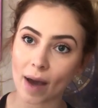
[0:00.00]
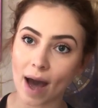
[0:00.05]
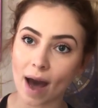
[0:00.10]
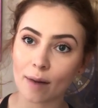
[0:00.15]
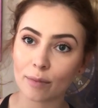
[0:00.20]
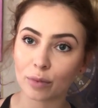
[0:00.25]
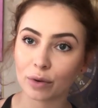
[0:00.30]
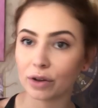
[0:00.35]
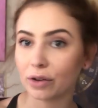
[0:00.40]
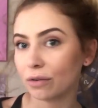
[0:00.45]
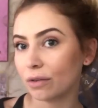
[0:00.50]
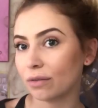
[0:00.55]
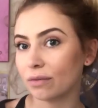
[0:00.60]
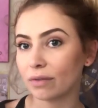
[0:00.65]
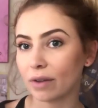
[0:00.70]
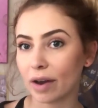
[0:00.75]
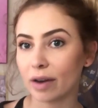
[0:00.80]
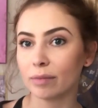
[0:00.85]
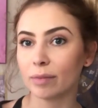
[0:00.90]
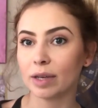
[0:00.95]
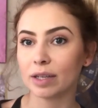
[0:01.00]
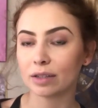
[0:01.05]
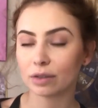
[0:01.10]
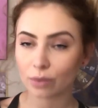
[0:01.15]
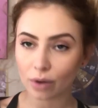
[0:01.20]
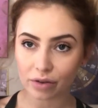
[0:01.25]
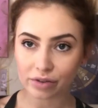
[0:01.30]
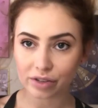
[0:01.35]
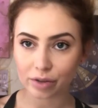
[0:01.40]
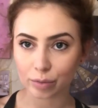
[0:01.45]
app, where you can find me to
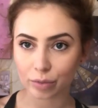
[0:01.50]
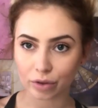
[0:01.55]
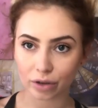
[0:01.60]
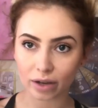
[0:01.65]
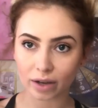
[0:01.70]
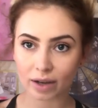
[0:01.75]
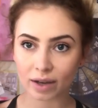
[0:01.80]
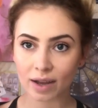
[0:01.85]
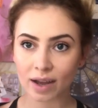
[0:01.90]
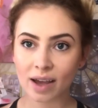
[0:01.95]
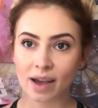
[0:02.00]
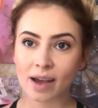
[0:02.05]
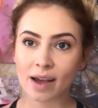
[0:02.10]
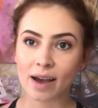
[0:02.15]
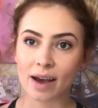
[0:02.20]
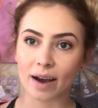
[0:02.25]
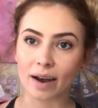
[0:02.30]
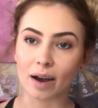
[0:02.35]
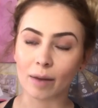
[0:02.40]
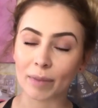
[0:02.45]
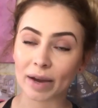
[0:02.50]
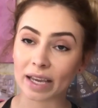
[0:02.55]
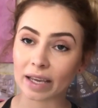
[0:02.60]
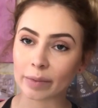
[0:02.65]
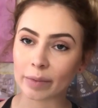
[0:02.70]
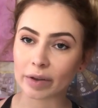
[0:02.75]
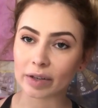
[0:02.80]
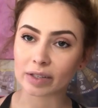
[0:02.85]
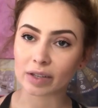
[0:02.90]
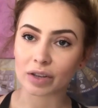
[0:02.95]
also book. My
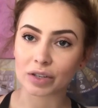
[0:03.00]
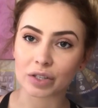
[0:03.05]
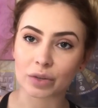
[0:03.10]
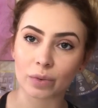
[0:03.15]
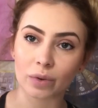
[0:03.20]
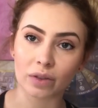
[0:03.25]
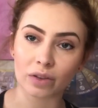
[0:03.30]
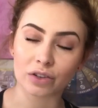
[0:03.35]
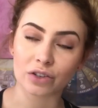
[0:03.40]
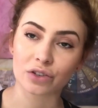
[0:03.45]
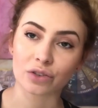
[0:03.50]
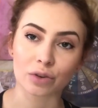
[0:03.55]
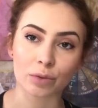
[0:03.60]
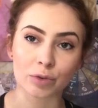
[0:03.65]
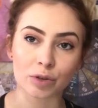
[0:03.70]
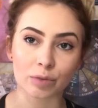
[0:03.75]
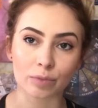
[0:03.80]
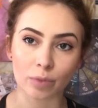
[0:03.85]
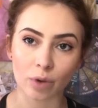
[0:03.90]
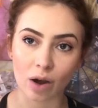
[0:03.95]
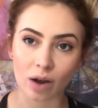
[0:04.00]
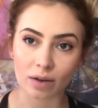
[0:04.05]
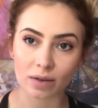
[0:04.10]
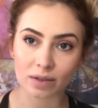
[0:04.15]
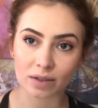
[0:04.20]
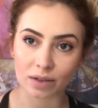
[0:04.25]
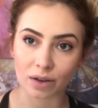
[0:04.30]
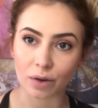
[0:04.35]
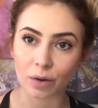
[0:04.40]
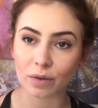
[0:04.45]
email is also in the description box,
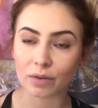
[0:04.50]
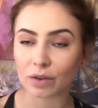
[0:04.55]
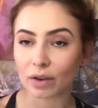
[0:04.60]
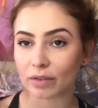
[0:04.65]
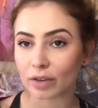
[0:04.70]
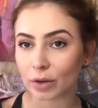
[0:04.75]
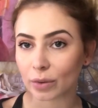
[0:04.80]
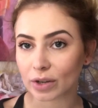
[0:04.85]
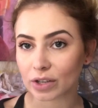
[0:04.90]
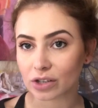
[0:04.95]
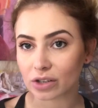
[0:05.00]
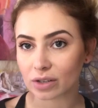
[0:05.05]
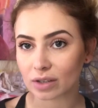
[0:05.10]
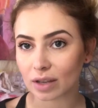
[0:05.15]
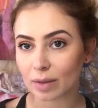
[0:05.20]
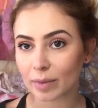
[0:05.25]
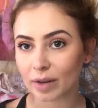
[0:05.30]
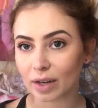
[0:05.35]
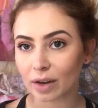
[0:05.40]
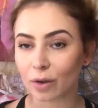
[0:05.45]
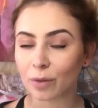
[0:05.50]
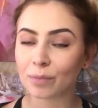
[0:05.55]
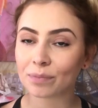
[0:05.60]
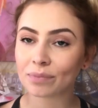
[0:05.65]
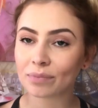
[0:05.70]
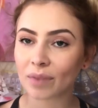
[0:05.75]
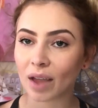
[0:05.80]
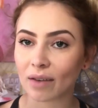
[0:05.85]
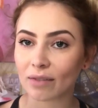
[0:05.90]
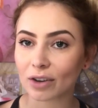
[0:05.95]
so if you have any questions, let me know.
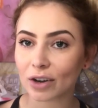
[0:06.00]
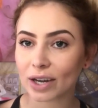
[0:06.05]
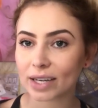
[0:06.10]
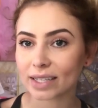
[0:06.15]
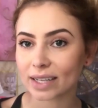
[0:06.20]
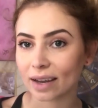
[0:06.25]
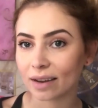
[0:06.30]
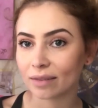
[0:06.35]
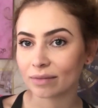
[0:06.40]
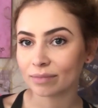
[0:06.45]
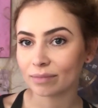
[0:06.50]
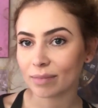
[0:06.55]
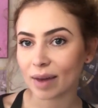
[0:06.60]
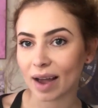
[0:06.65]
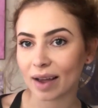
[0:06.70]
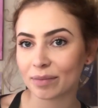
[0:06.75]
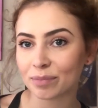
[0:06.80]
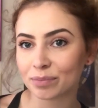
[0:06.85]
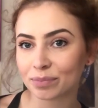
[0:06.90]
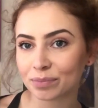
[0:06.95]
Have a great day. Bye.